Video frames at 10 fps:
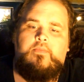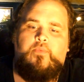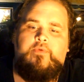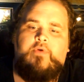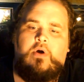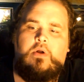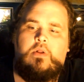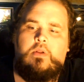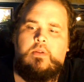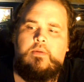We've
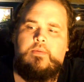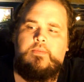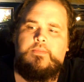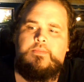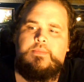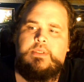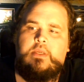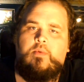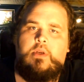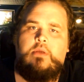all
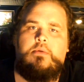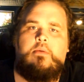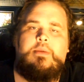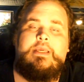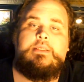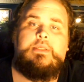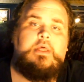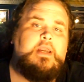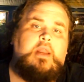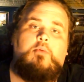seen what WWE has done,
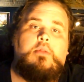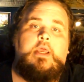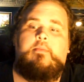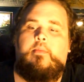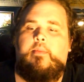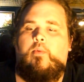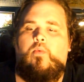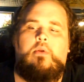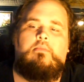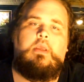and I don't blame him
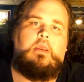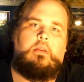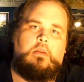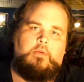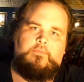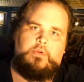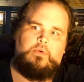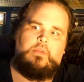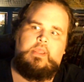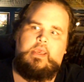one bit, you know, for
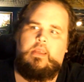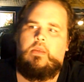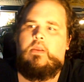doing that.